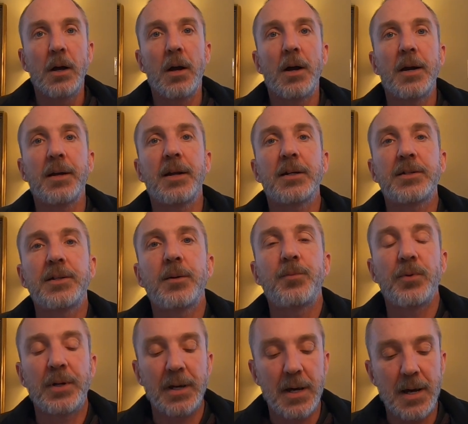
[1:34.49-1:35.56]
All right, next up
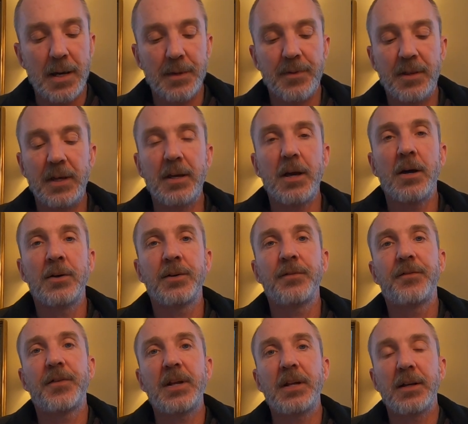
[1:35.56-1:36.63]
we got the
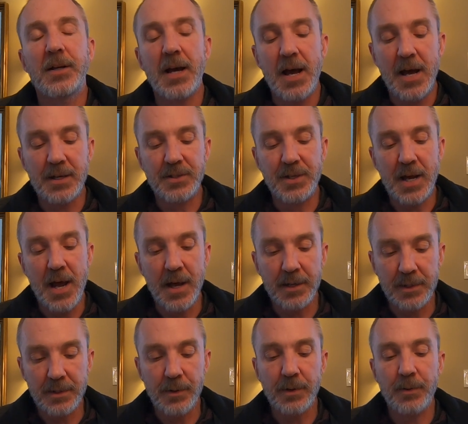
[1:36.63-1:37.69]
undefeated
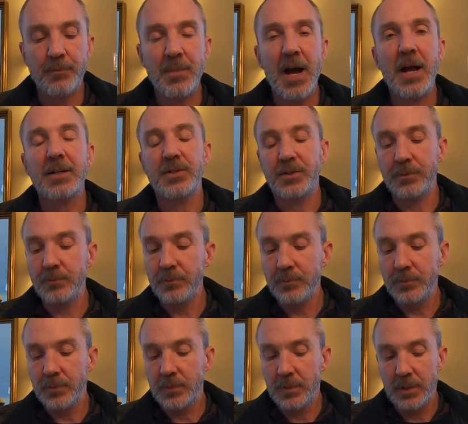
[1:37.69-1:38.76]
Azat Maxim